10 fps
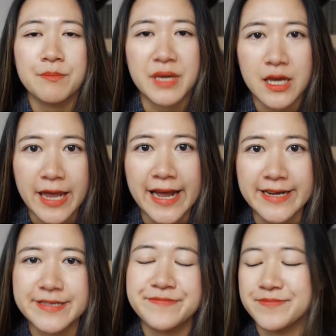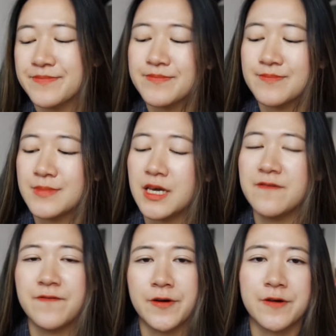Me again,
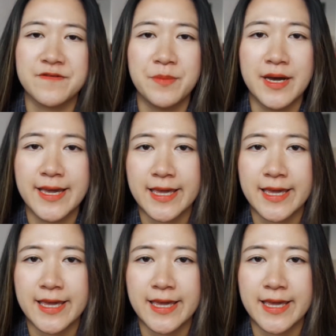in front of my